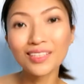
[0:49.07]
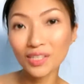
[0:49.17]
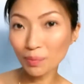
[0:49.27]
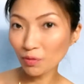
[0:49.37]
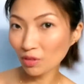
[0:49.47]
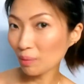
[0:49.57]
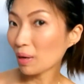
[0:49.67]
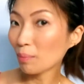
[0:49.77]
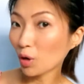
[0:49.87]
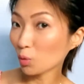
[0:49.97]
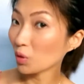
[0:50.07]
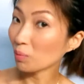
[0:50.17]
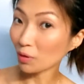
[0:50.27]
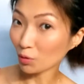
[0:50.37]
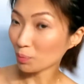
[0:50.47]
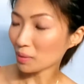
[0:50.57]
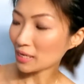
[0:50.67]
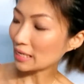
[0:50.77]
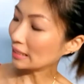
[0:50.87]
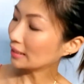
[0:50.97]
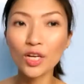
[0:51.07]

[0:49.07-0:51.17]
Some of them I bought with my own money.